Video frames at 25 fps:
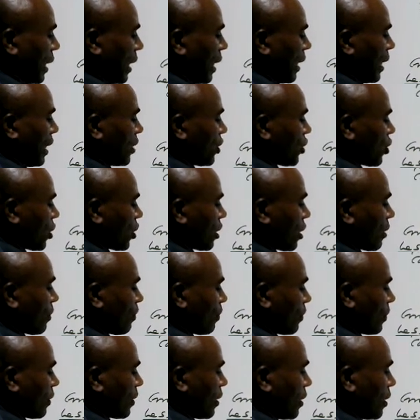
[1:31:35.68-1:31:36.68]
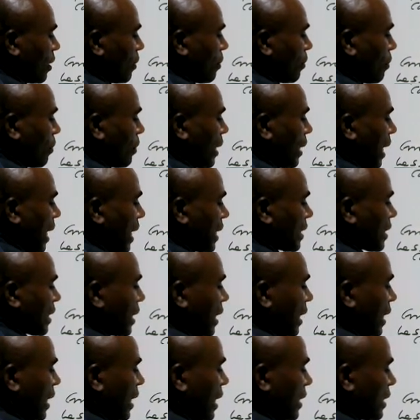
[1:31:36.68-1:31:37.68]
H
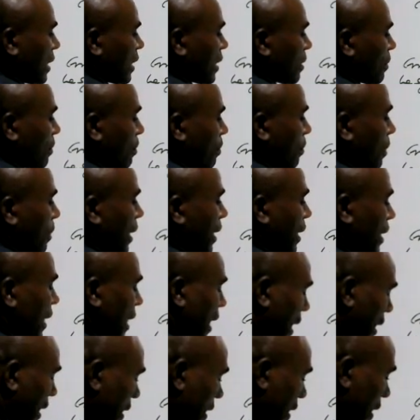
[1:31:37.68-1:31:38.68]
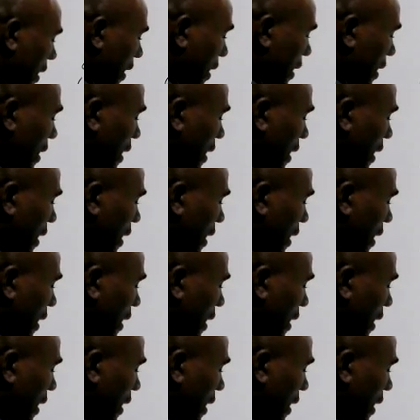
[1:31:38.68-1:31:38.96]
plus S minus